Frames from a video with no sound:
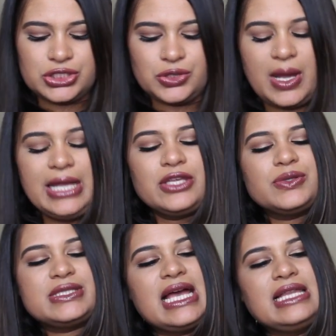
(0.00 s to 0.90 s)
So I
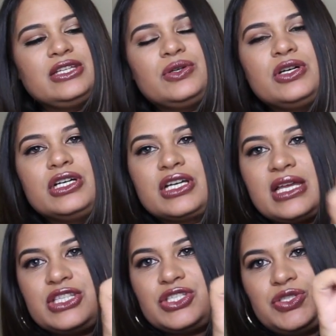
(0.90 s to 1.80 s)
use that little
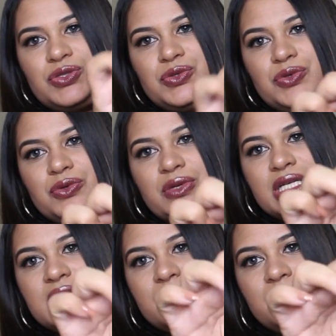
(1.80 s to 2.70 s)
hook to
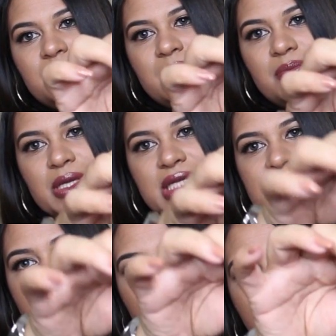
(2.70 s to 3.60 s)
put
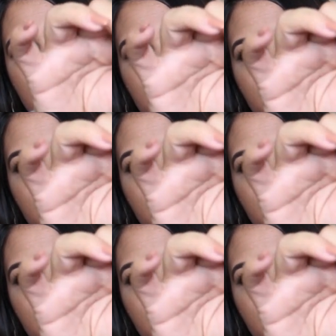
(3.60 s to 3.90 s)
this little guy